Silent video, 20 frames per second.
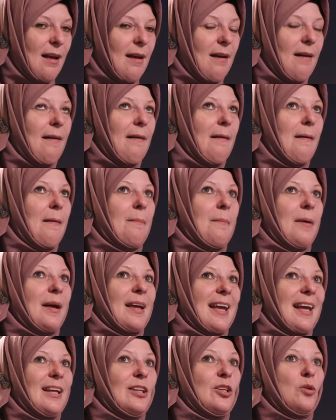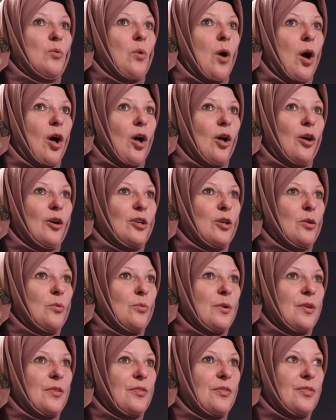um, can you argue
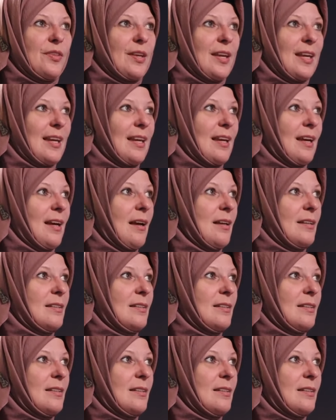with the